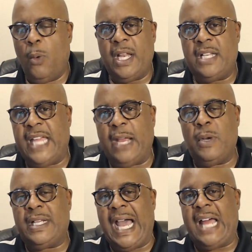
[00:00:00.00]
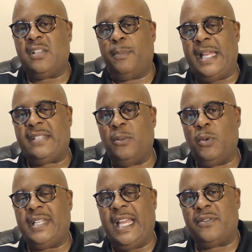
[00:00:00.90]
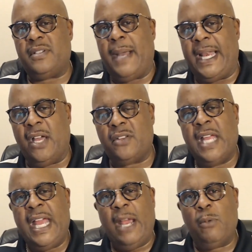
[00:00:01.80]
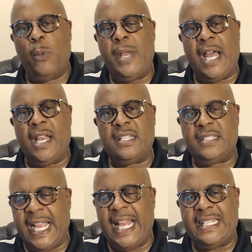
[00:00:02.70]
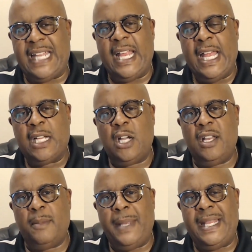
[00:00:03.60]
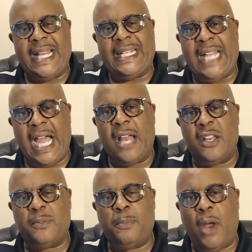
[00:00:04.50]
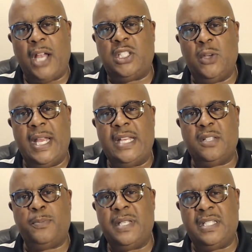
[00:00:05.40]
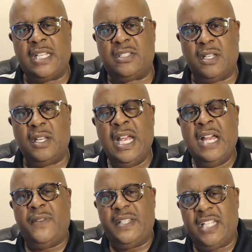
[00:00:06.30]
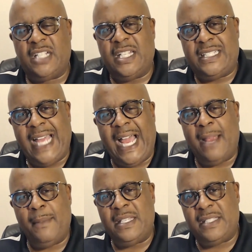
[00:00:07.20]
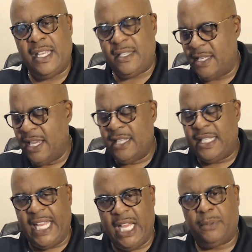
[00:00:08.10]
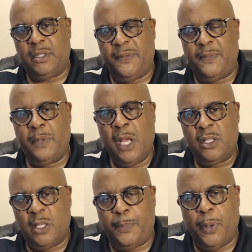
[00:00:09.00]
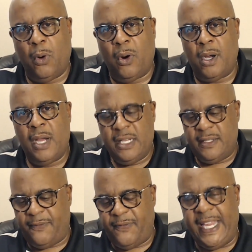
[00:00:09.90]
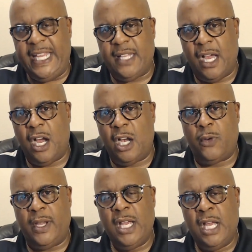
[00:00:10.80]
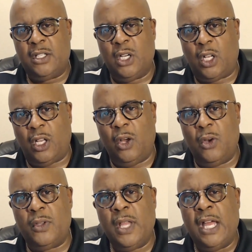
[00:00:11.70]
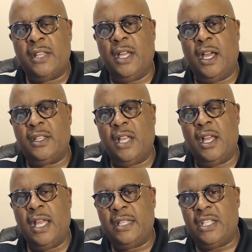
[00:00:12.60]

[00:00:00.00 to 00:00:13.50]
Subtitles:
want to take what God has blessed us with to help somebody else. And what we got to understand is that could it be that God has brought you in this position for such a time as this to help the poor, to feed the hungry, to clothe the